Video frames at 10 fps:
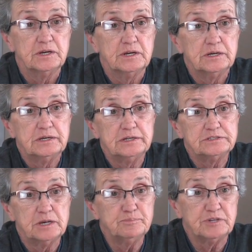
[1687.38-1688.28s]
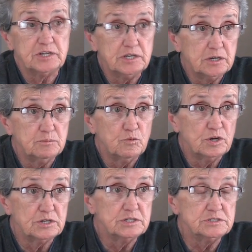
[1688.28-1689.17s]
It's up to him what
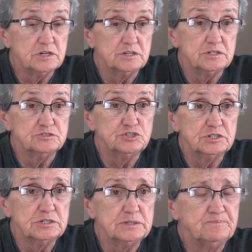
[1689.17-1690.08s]
is on the agenda.